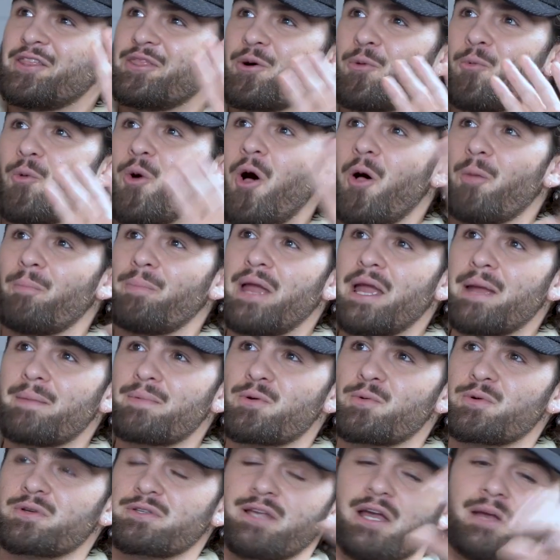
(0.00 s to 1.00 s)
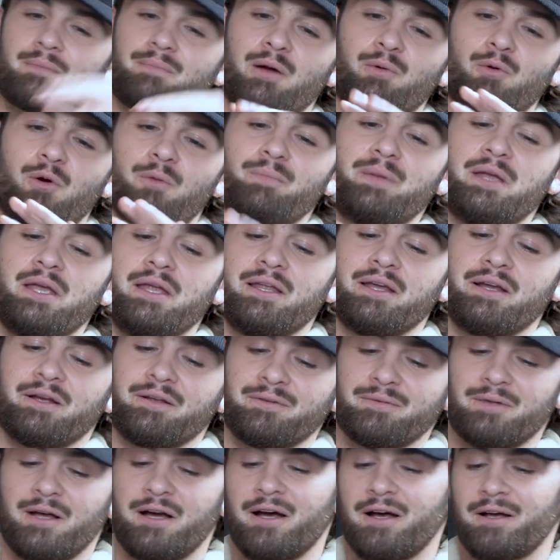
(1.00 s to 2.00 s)
wallpaper was like my
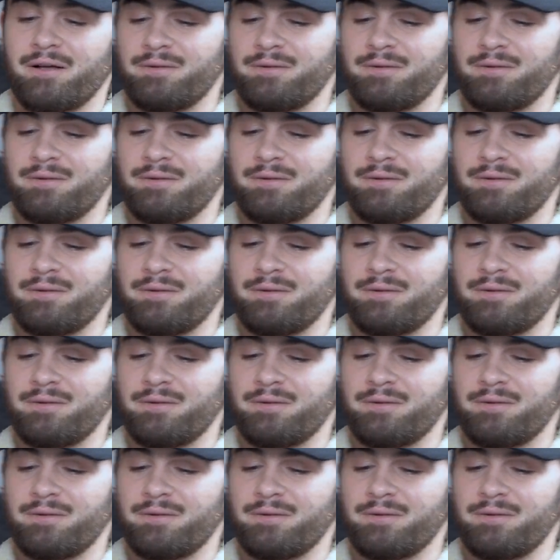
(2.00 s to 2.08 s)
repeating